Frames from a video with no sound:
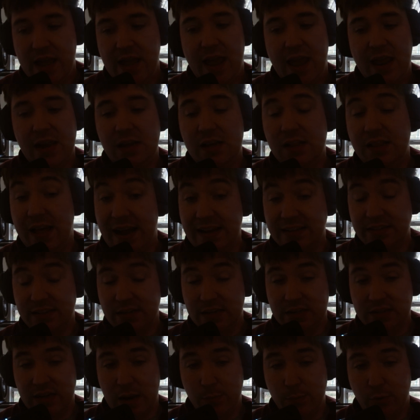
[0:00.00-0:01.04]
And a classic
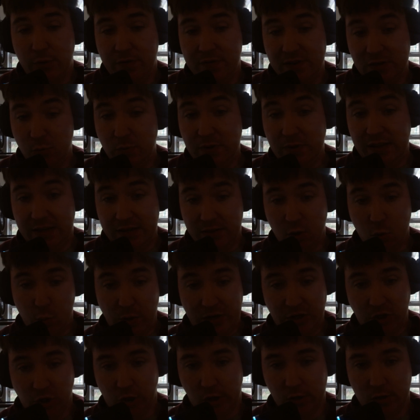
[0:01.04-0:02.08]
example of this would be like The
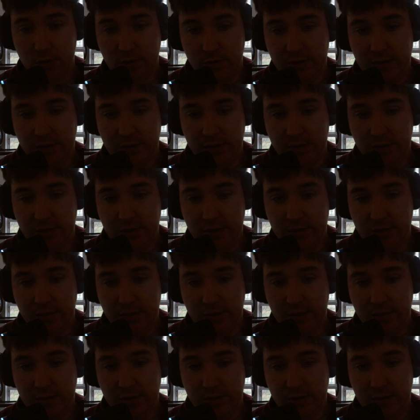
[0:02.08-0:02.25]
Witcher.